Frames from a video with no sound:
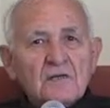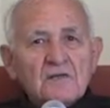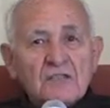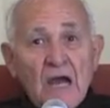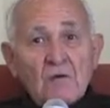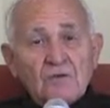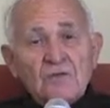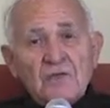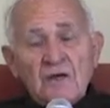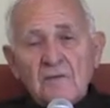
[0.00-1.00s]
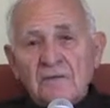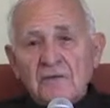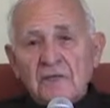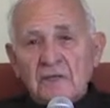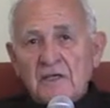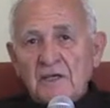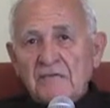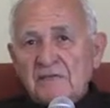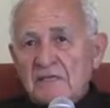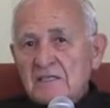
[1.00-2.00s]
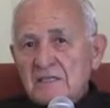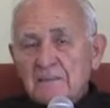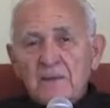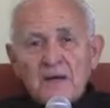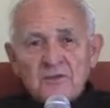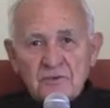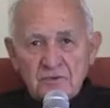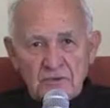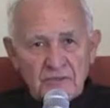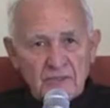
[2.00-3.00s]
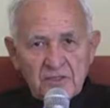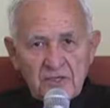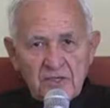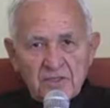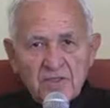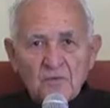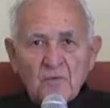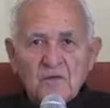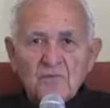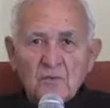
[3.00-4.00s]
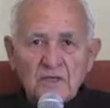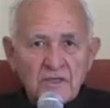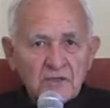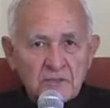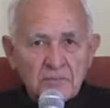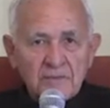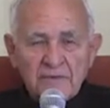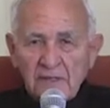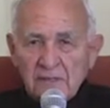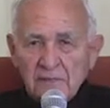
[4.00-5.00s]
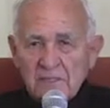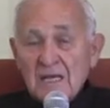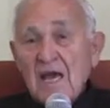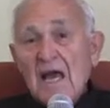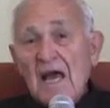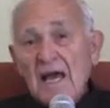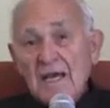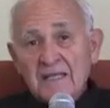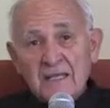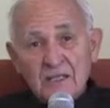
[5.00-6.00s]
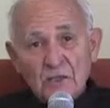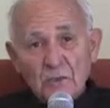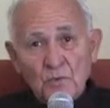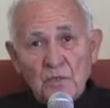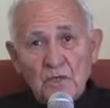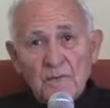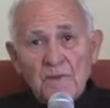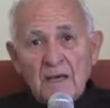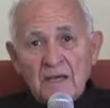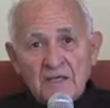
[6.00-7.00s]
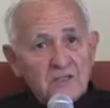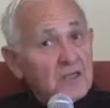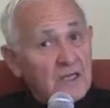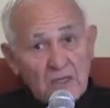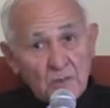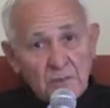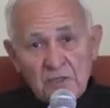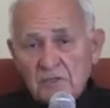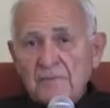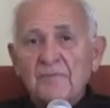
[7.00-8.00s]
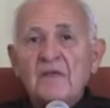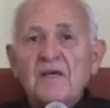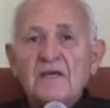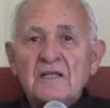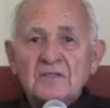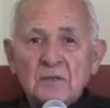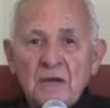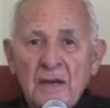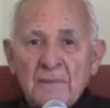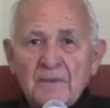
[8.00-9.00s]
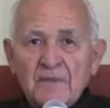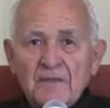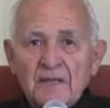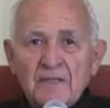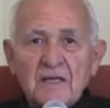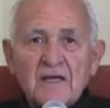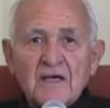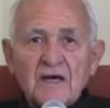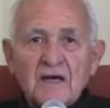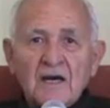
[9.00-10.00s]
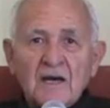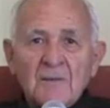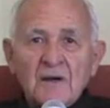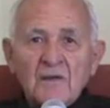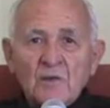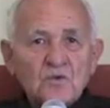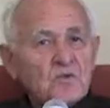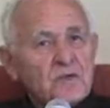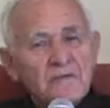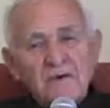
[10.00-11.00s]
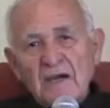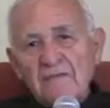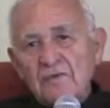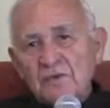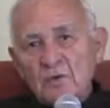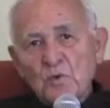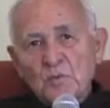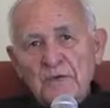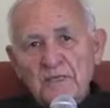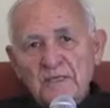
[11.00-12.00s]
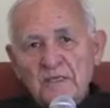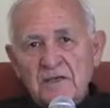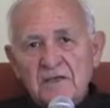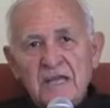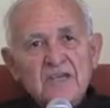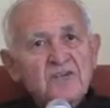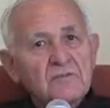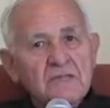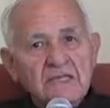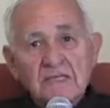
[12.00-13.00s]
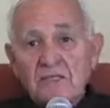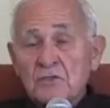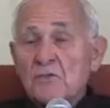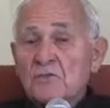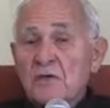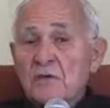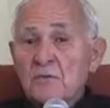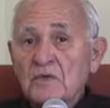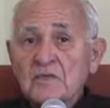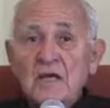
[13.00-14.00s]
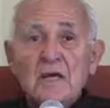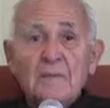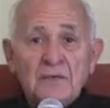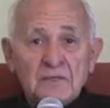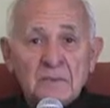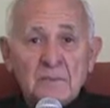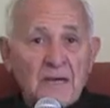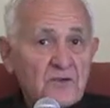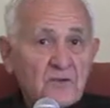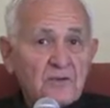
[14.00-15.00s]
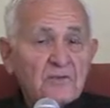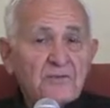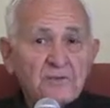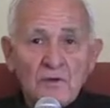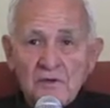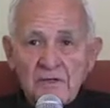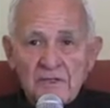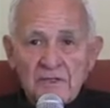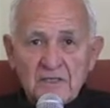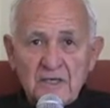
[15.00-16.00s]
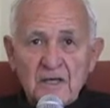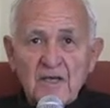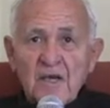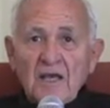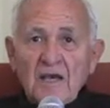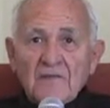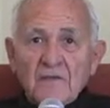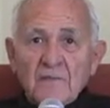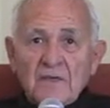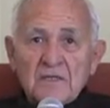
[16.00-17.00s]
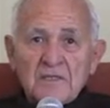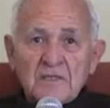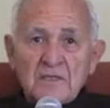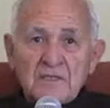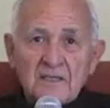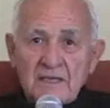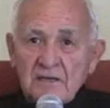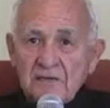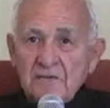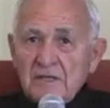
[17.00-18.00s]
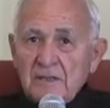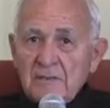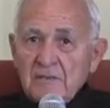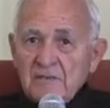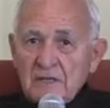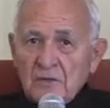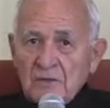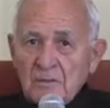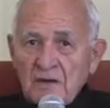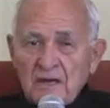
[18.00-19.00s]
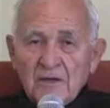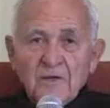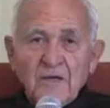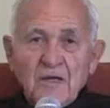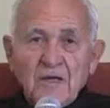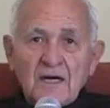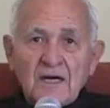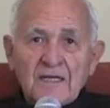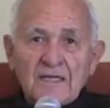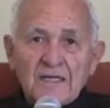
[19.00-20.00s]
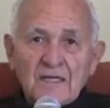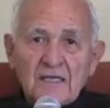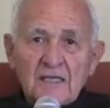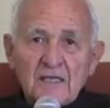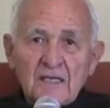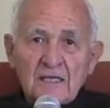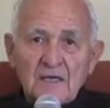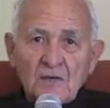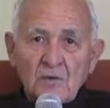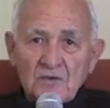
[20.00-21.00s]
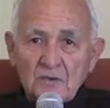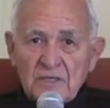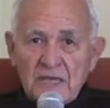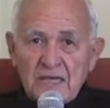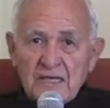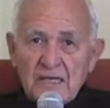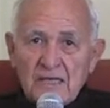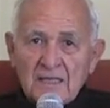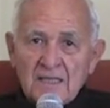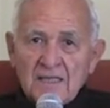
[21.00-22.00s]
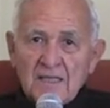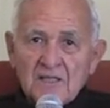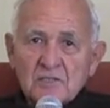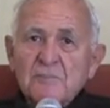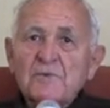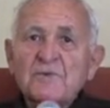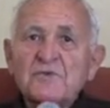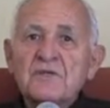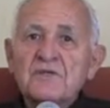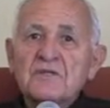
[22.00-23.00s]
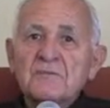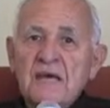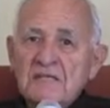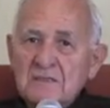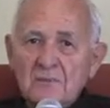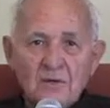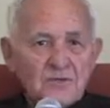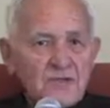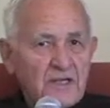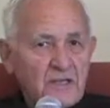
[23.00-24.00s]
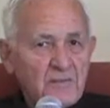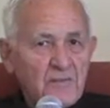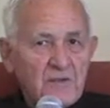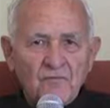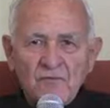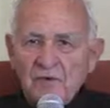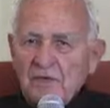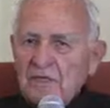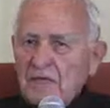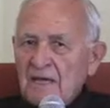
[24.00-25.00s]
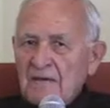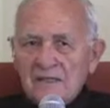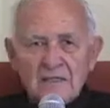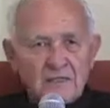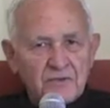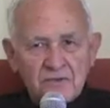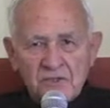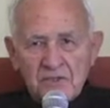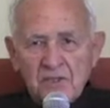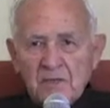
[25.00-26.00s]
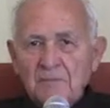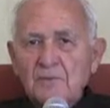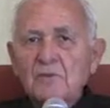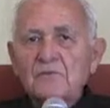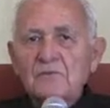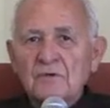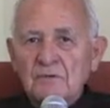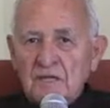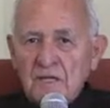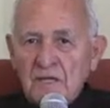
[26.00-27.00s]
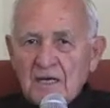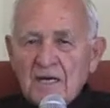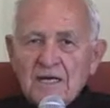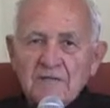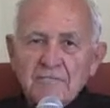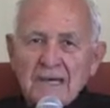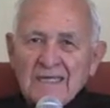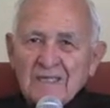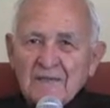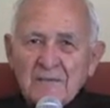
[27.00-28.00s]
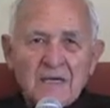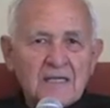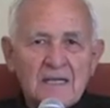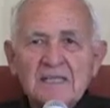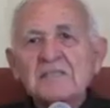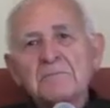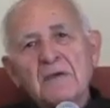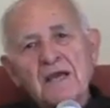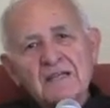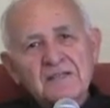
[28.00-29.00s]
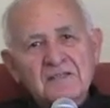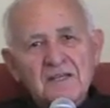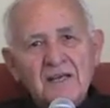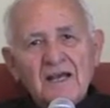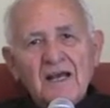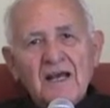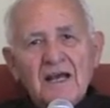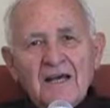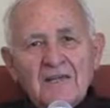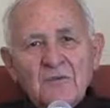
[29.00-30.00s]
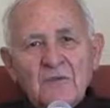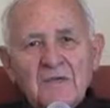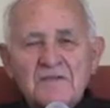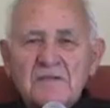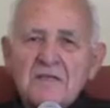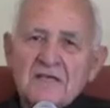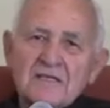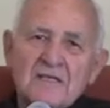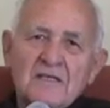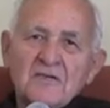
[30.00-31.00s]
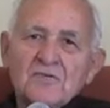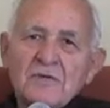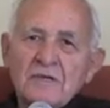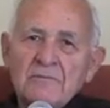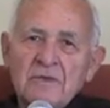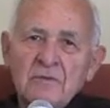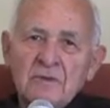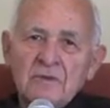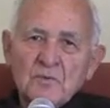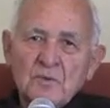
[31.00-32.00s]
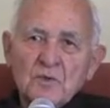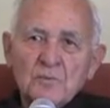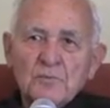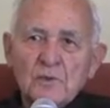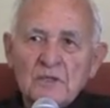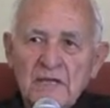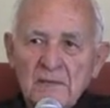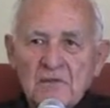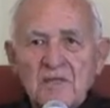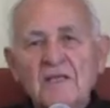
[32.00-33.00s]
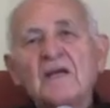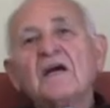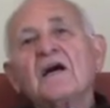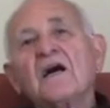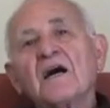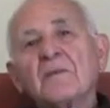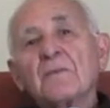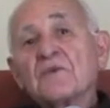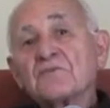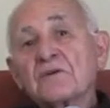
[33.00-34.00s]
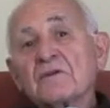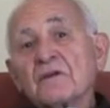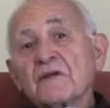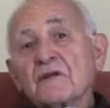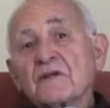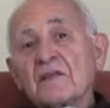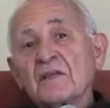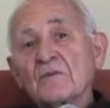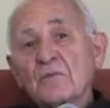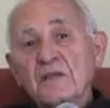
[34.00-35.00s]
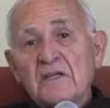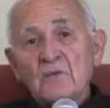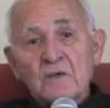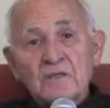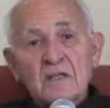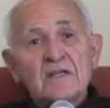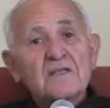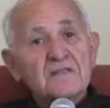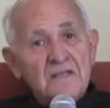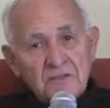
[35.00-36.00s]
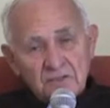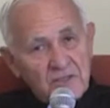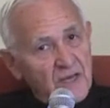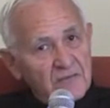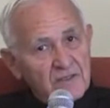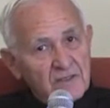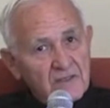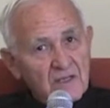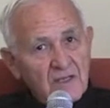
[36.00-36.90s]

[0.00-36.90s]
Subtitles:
shouts of the fledgling Padres organization was for leadership development and a Chicano bishop. It so happened that among those 25 or so who met at their national meeting in Tucson was Bishop Patrick Flores. A few months later, in Cinco de Mayo, he was ordained at the Spurs basketball stadium. Very lively liturgy, beautiful, a kind of battle of the mariachi bands. And one of the things that intrigued me was the one who proclaimed the epistle, the reading, was Cesar Chavez.